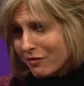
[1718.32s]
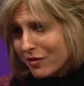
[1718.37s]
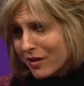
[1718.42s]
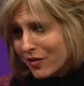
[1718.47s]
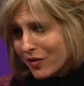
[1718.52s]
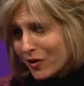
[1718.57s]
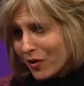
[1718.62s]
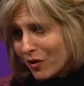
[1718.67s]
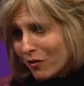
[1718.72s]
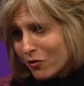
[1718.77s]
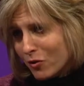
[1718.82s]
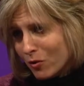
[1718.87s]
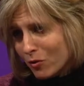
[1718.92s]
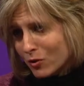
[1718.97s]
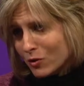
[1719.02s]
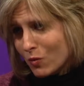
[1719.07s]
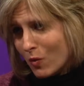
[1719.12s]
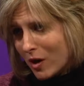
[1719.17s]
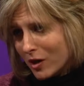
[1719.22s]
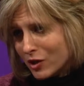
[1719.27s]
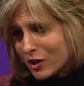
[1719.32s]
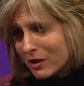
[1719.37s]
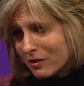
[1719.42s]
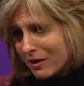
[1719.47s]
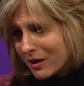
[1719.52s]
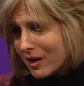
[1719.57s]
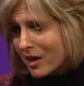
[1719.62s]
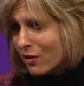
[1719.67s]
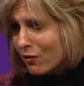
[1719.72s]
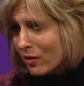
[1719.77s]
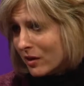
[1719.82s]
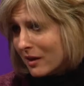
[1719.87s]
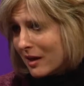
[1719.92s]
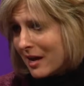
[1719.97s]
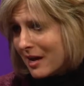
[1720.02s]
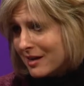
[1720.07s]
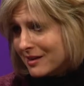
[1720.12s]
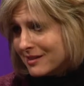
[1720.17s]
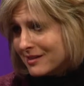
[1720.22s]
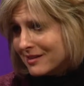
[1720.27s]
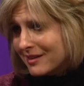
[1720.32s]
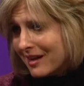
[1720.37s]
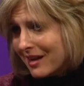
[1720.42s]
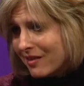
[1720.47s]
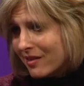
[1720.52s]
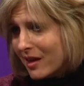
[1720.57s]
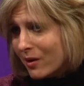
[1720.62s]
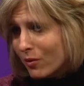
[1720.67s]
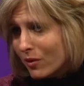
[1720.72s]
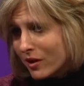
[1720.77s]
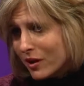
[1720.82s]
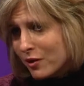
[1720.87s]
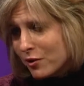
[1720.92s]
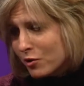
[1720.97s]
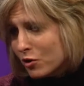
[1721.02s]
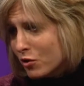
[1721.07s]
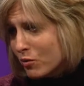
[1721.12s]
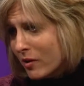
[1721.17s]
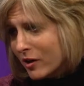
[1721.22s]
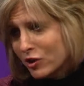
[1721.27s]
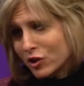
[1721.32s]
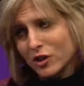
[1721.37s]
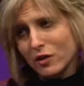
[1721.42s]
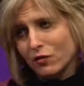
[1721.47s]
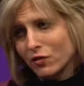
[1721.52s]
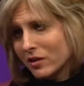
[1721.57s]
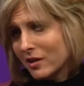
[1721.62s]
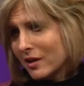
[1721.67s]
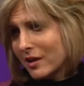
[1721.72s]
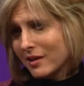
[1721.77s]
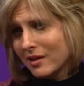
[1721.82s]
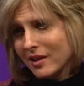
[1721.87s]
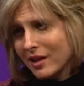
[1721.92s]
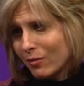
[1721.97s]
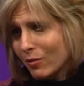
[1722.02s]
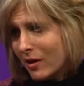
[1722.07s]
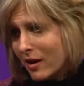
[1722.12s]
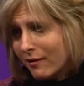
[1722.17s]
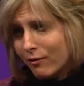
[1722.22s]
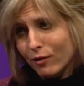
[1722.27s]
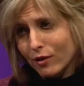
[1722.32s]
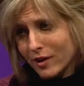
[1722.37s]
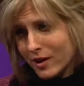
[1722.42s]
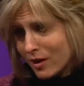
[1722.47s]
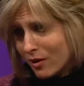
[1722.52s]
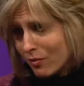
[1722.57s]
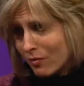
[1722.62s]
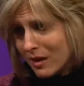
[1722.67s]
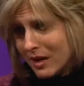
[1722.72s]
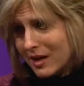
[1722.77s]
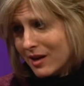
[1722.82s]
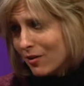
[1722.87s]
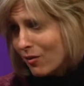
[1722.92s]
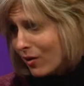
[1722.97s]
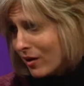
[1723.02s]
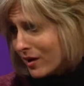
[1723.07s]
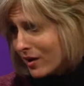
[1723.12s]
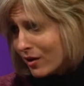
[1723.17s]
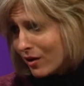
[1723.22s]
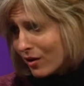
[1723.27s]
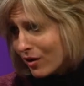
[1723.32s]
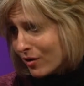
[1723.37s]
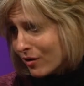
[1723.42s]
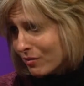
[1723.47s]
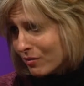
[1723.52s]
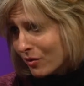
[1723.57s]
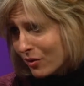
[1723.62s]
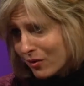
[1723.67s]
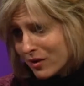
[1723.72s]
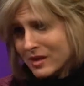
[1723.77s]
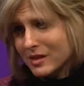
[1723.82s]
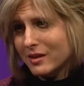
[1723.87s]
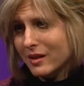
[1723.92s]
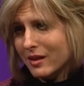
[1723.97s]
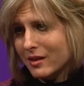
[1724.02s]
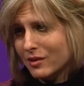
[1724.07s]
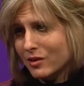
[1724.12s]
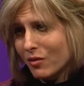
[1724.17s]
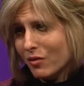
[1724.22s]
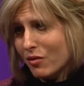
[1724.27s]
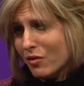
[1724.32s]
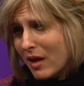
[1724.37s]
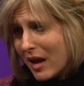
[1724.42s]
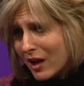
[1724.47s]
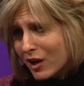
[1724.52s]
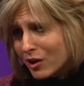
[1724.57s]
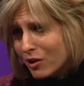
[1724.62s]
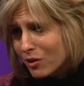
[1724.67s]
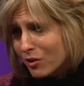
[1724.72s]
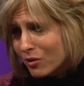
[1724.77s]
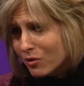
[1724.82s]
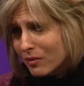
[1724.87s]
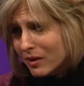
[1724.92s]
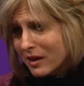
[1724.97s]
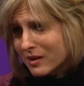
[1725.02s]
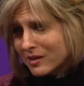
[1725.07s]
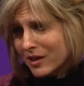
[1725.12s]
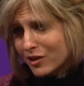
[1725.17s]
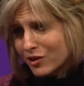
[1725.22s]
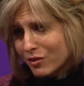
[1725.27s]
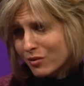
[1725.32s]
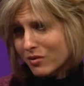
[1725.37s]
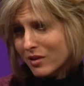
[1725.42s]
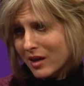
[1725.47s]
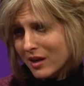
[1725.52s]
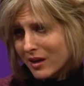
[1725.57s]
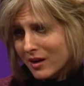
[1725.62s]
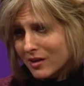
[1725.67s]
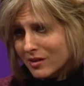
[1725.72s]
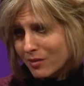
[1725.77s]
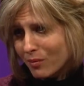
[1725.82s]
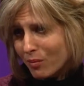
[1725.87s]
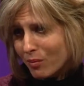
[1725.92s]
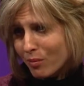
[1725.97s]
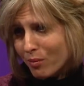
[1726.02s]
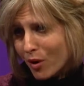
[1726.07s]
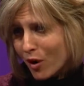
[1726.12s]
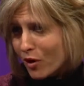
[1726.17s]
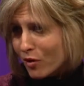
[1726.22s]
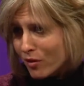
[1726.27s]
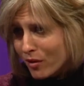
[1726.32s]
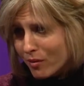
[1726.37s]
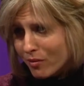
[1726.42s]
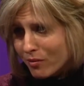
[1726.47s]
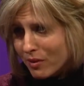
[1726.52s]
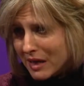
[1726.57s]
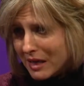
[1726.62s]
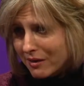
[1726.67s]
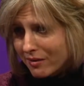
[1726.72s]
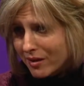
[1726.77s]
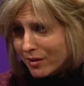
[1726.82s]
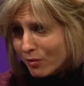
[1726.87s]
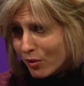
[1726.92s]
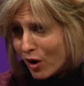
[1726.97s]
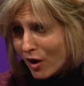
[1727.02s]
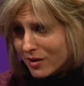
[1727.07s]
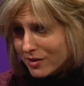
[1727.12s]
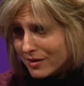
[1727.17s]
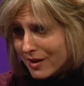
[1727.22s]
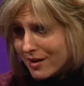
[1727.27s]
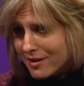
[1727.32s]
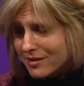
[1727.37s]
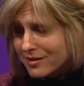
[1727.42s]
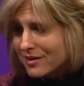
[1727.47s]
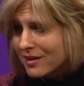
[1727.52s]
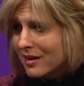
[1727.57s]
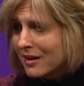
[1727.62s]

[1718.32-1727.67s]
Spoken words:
that there are viewers watching that can relate, and they will hear you much differently than they will ever hear me or hear Marisa. So thank you, because I do think it is a part of the healing process.